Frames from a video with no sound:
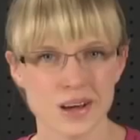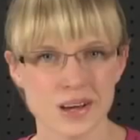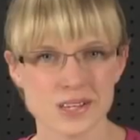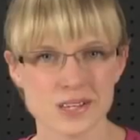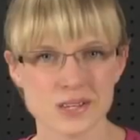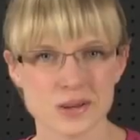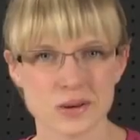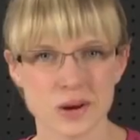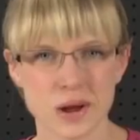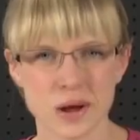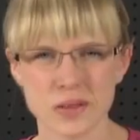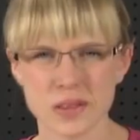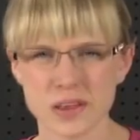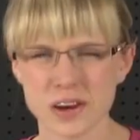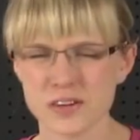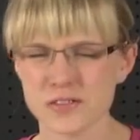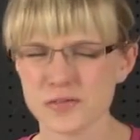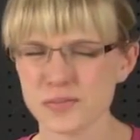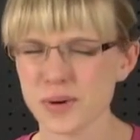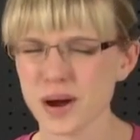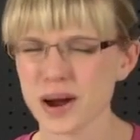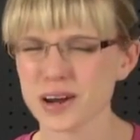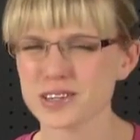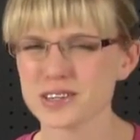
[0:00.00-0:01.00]
So now that
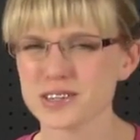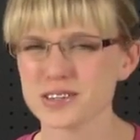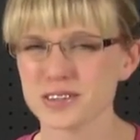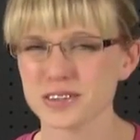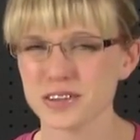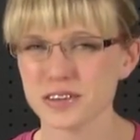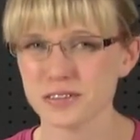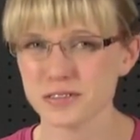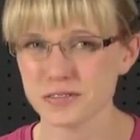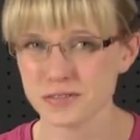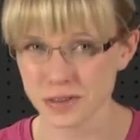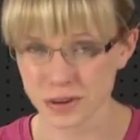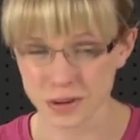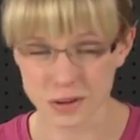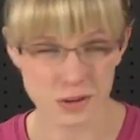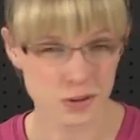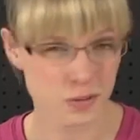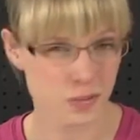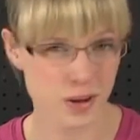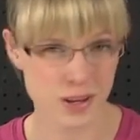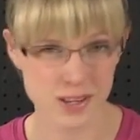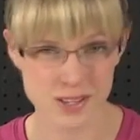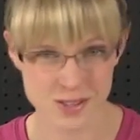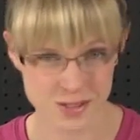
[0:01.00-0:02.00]
I've practically
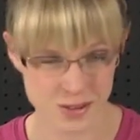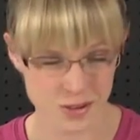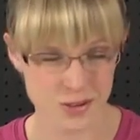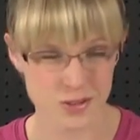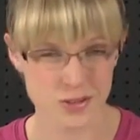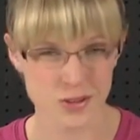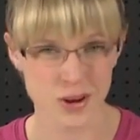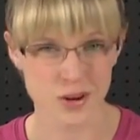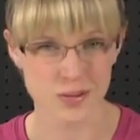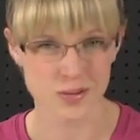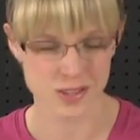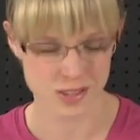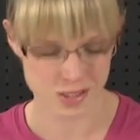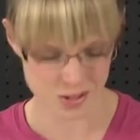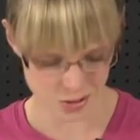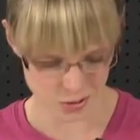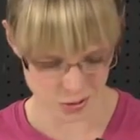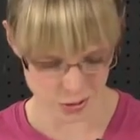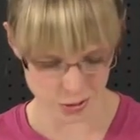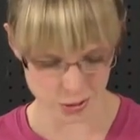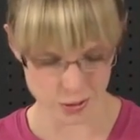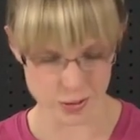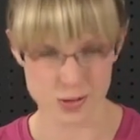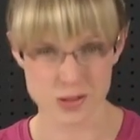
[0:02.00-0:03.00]
filled my screw tray with
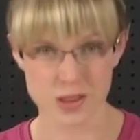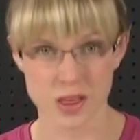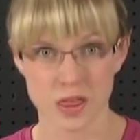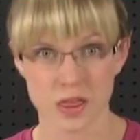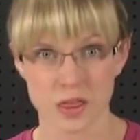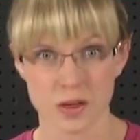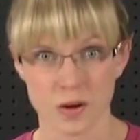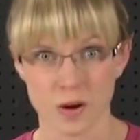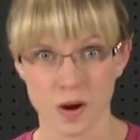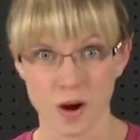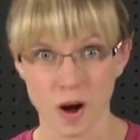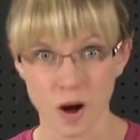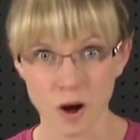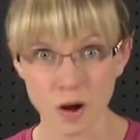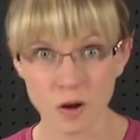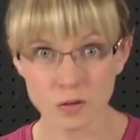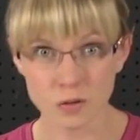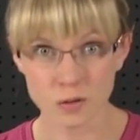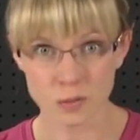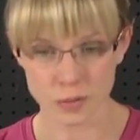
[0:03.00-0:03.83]
screws, they're all